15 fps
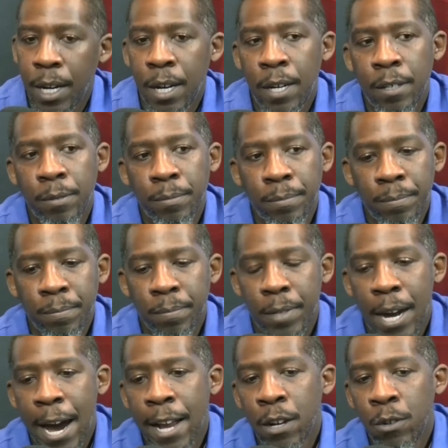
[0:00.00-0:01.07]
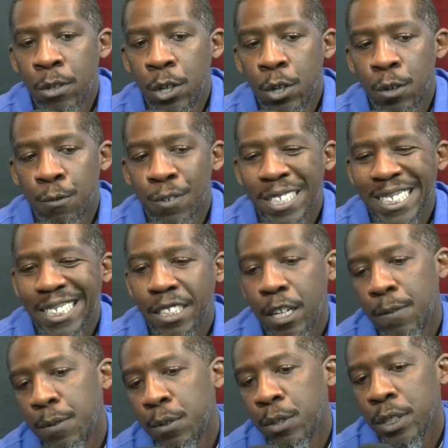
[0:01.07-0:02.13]
um i don't know if
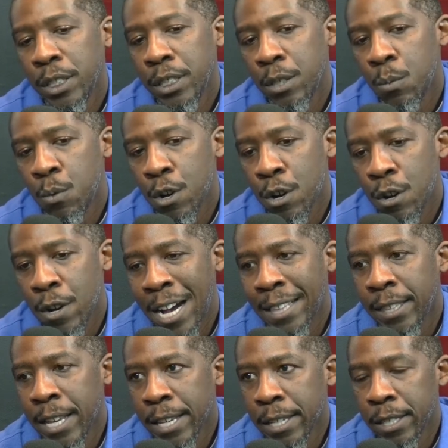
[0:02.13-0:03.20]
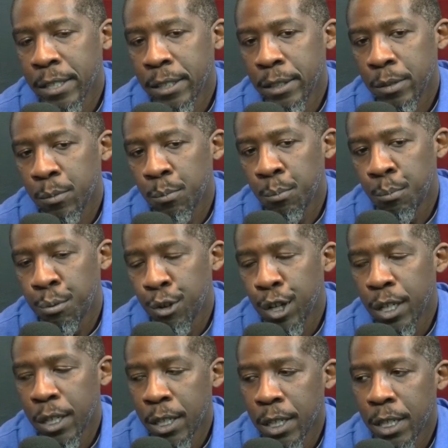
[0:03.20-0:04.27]
reshuffle is the word i think is
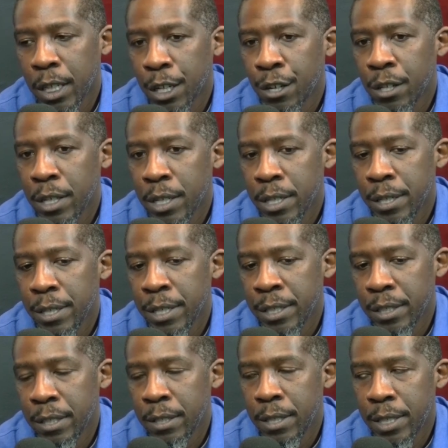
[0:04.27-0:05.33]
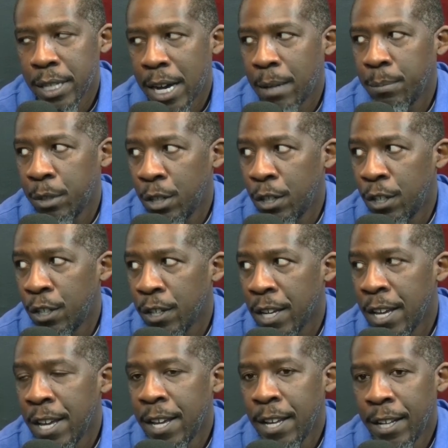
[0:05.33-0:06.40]
brooklyn clearly is still the top dog
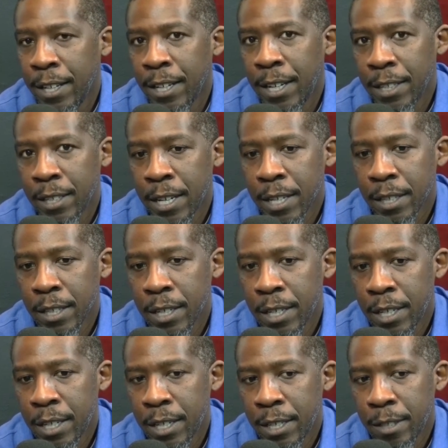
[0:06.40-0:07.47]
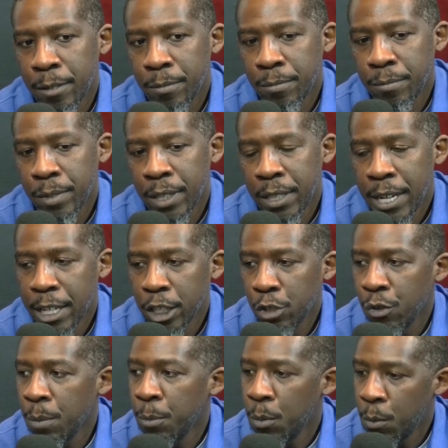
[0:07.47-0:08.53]
and then i think the um the next
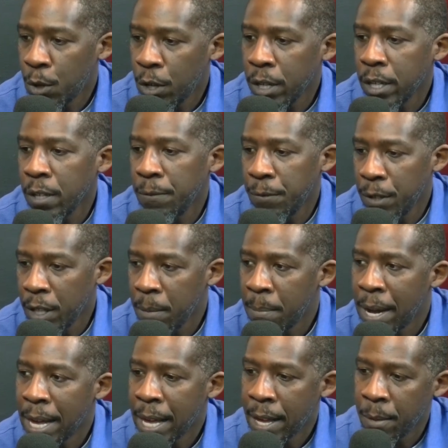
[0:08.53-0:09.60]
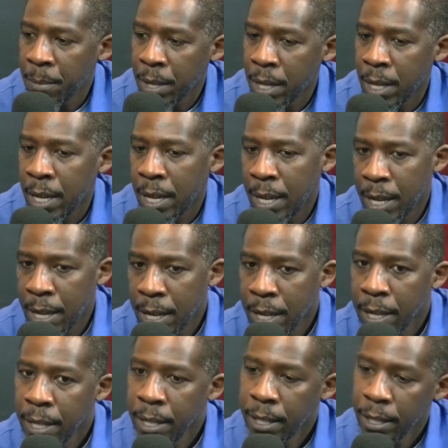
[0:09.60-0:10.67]
three milwaukee philly miami
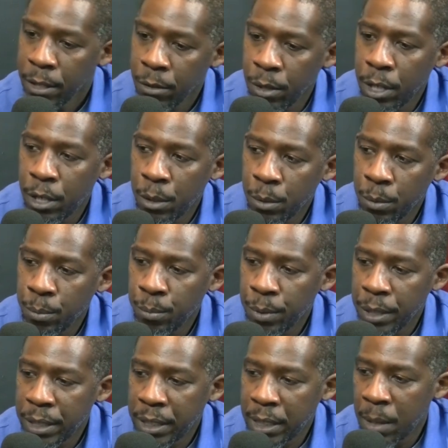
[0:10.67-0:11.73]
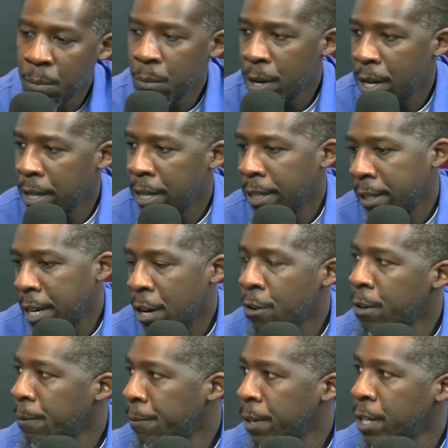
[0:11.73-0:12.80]
you know somewhere that they're
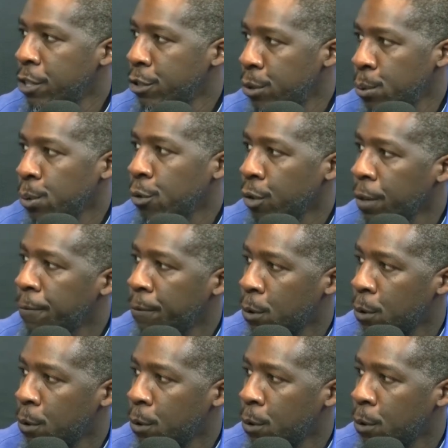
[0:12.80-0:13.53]
going to finish two three